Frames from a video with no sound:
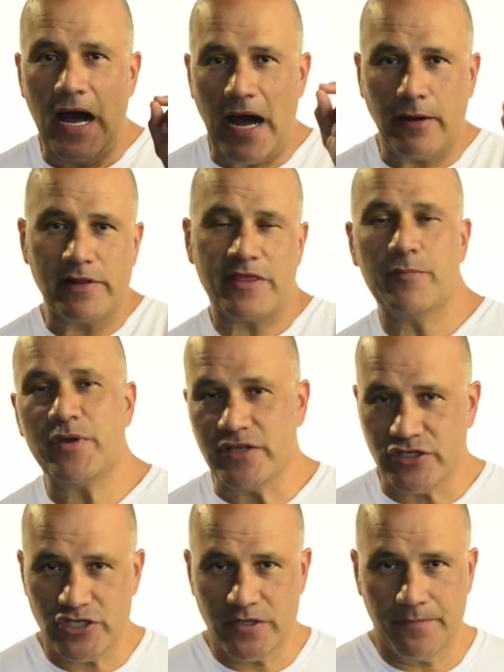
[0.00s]
Out at the
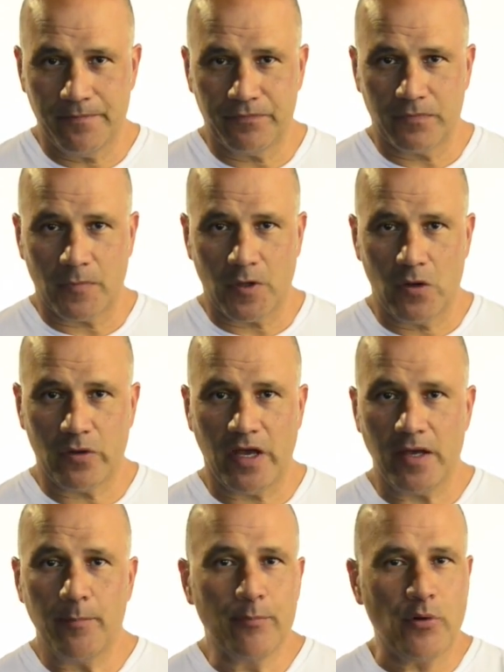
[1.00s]
beach,
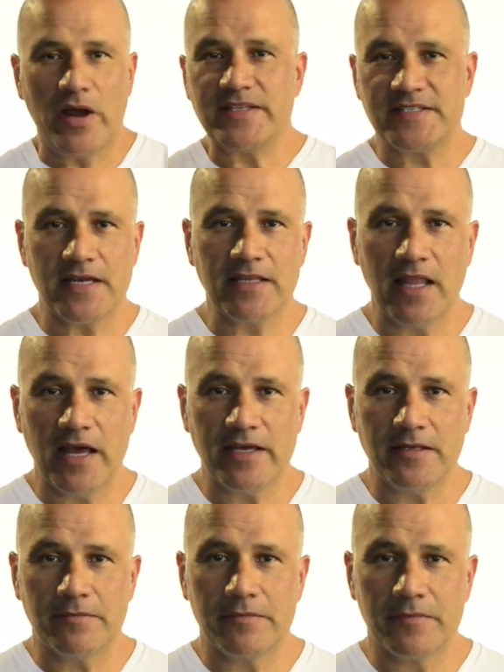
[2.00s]
okay? Bright
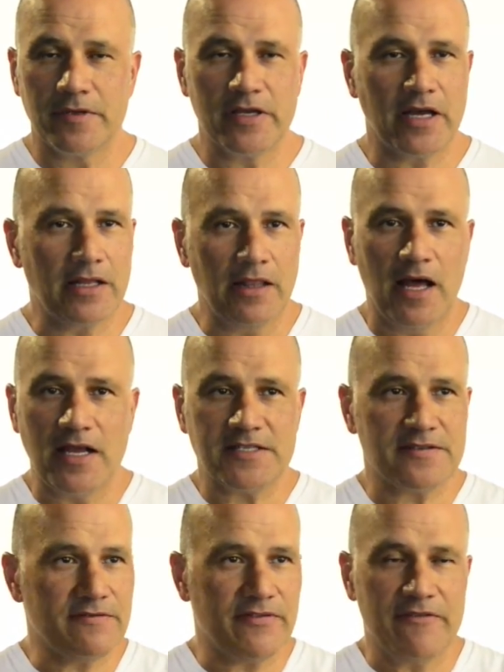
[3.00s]
sunlight, you got
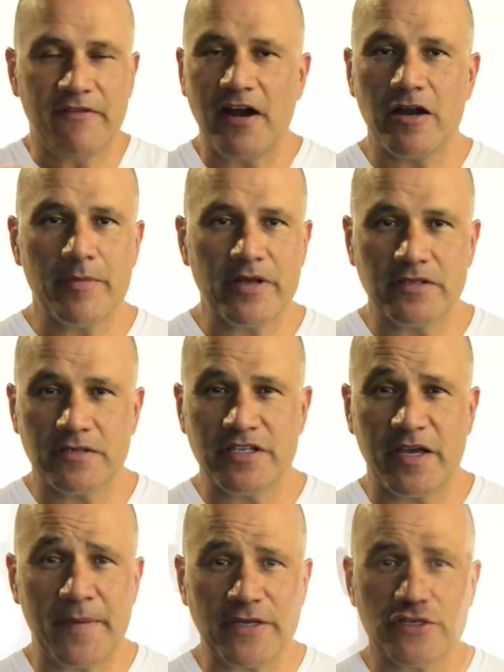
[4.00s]
lots of environment to
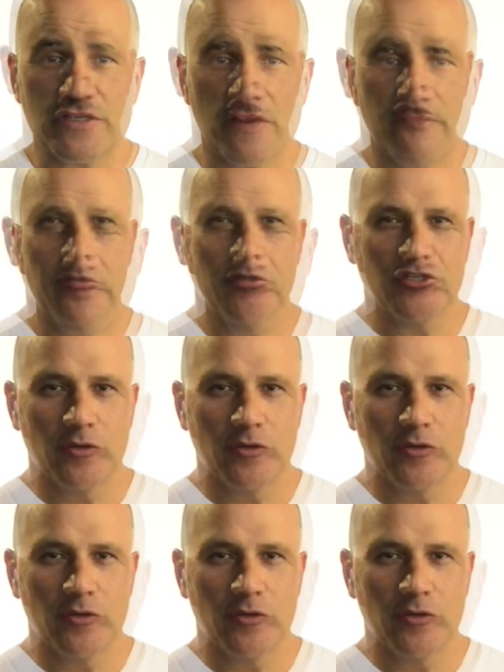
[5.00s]
take pictures of.